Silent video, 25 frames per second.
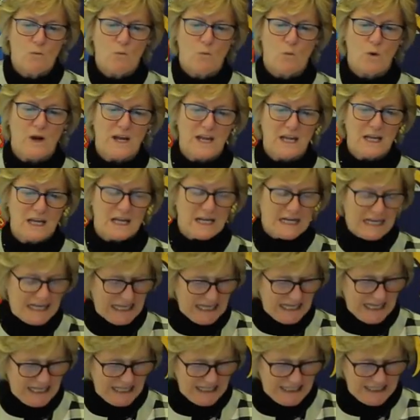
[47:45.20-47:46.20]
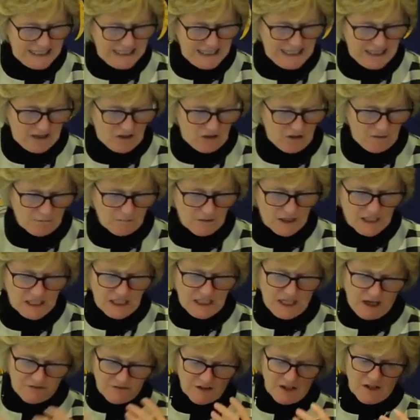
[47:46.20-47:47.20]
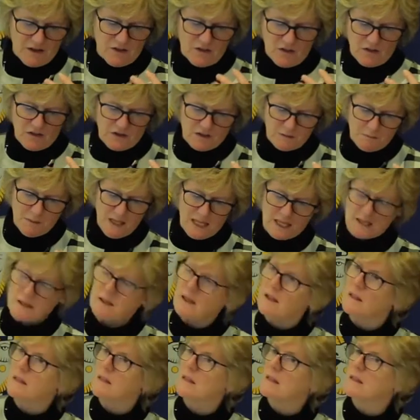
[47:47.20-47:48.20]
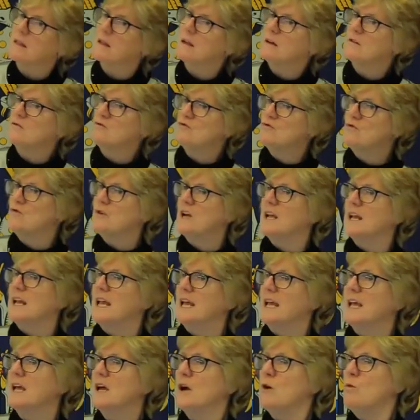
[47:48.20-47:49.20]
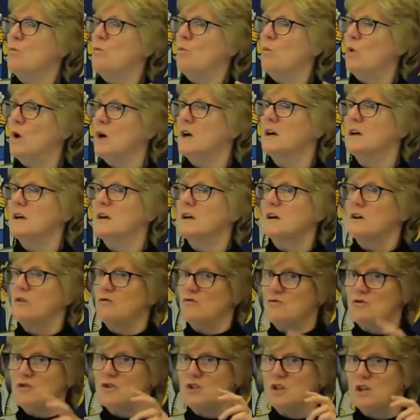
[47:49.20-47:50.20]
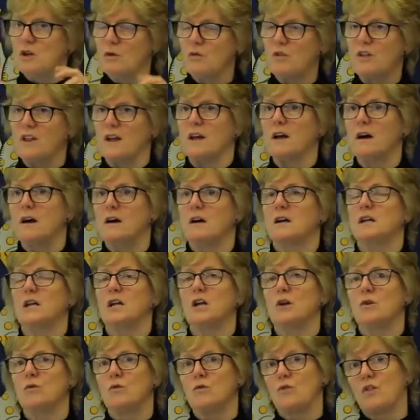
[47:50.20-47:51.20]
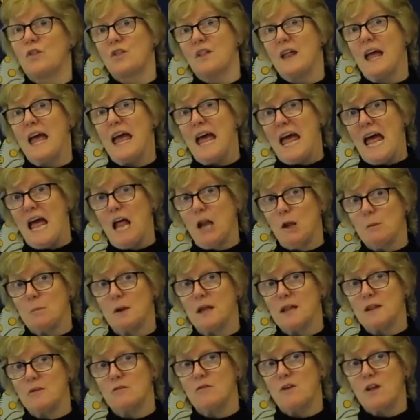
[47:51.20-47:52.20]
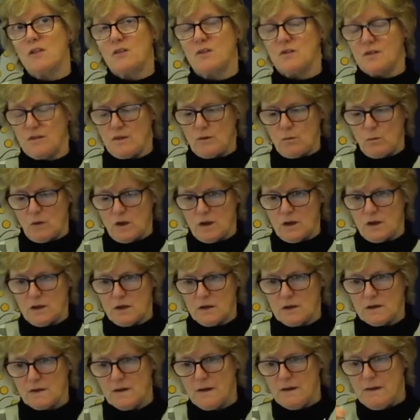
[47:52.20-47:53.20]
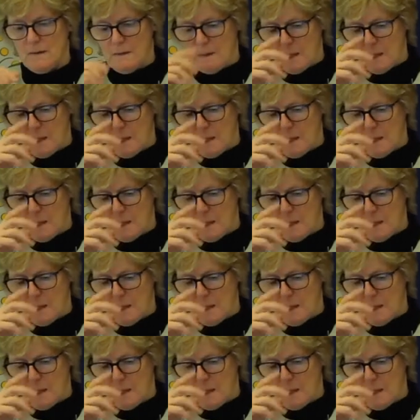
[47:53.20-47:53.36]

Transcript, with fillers: We clearly need some governance to make this really work, reducing our use, helping the rest of the world.